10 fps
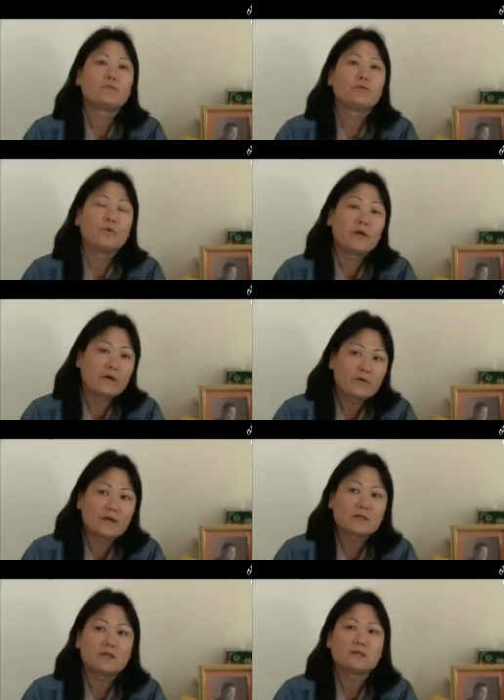We have
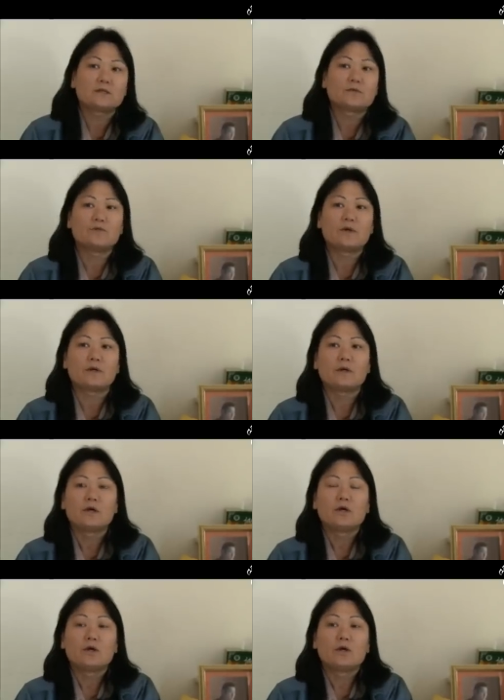had cases where
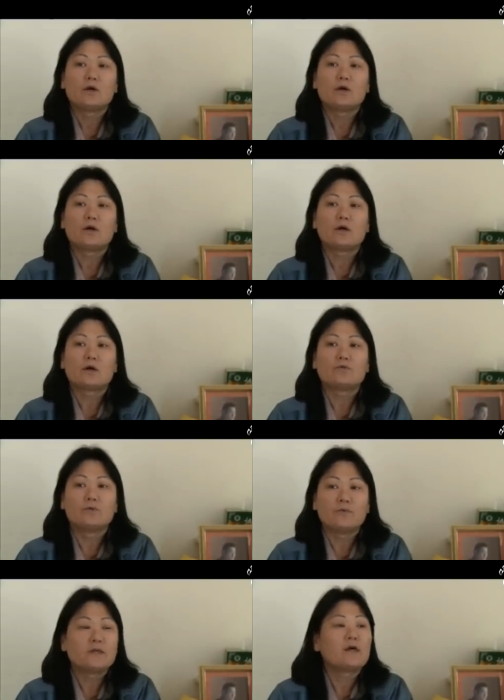
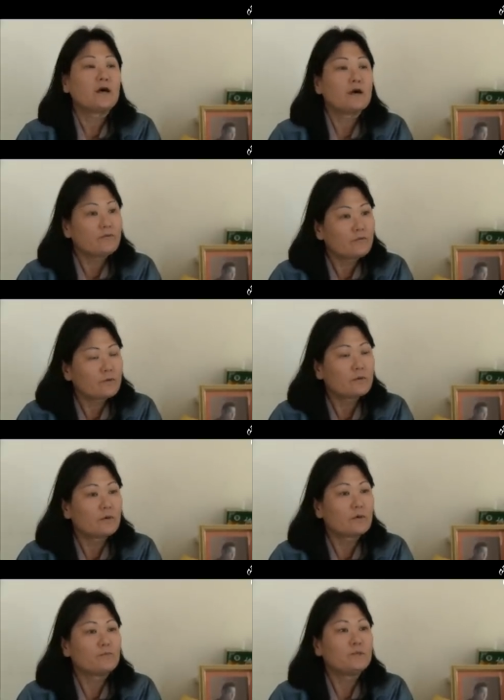women have
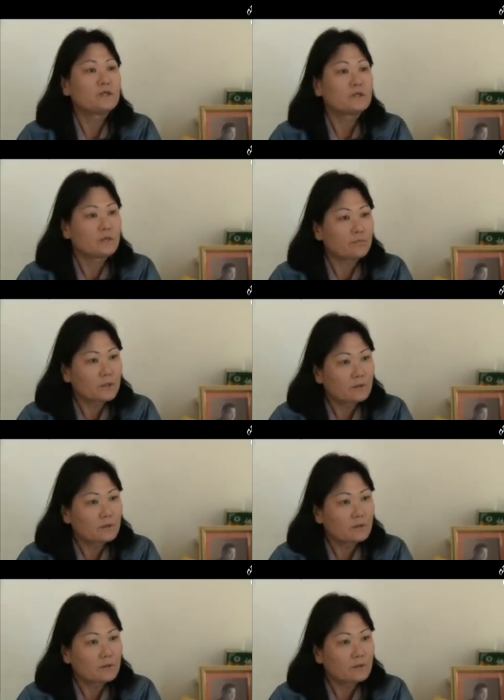beaten up